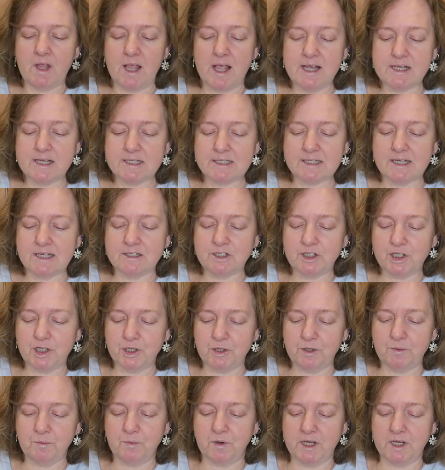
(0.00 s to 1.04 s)
It's
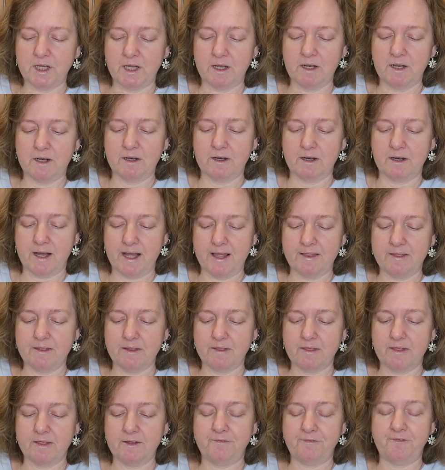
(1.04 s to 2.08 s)

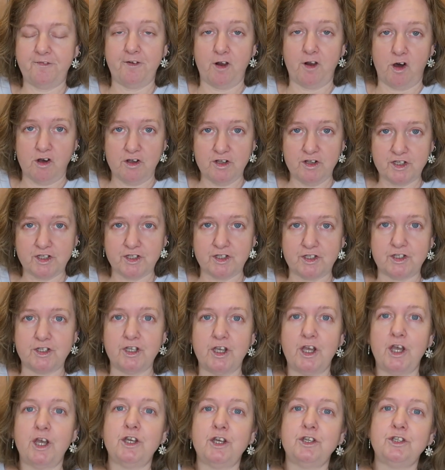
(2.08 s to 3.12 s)
the floss
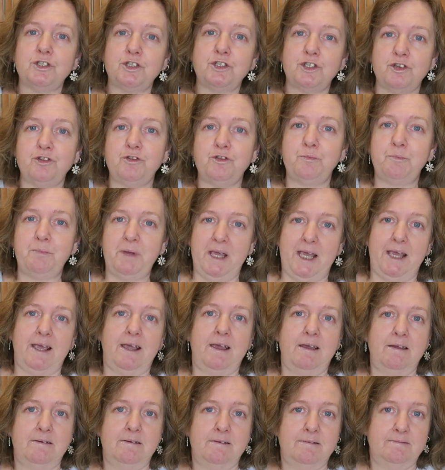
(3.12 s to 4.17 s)

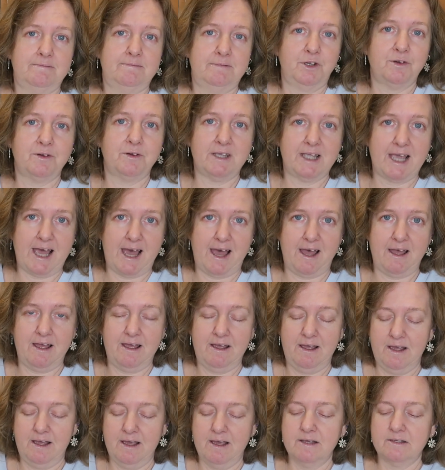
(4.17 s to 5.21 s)
toothpick you can get.
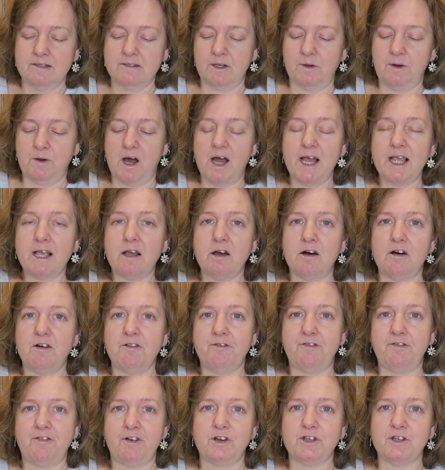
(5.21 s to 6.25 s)
So I can't
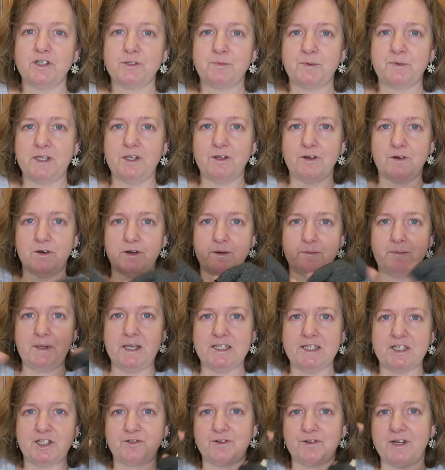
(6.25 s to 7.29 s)
floss where you've got a bit
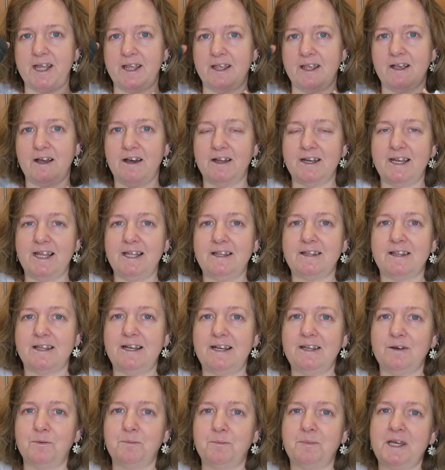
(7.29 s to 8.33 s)
of string. I need the
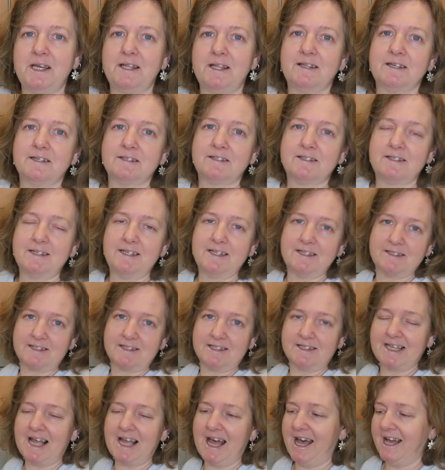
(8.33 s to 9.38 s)
little bit that's it's
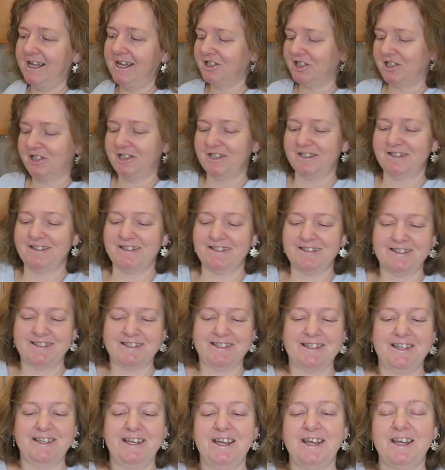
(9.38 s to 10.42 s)
attached.
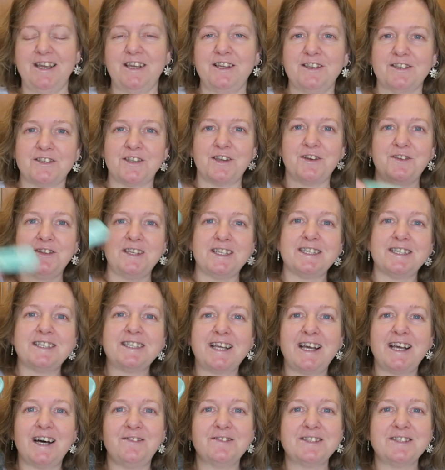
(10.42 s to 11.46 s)
So this is,
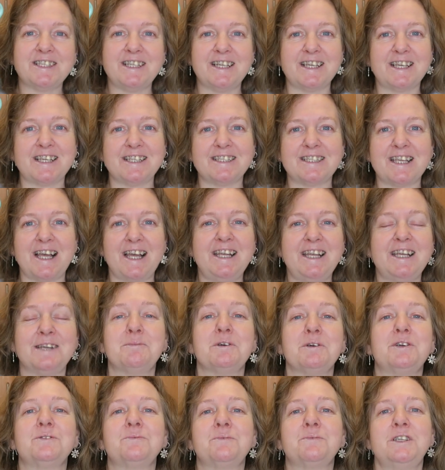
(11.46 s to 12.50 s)
comes in a container,
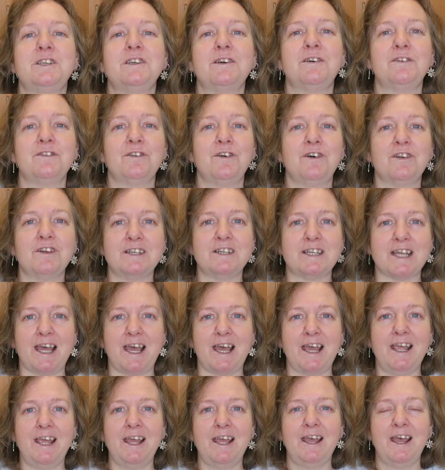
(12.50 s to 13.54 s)
because when you go on
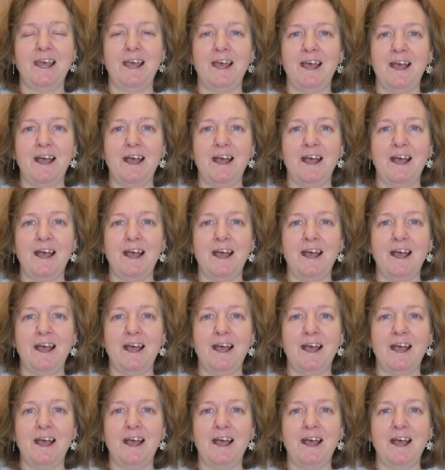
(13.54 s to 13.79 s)
holiday,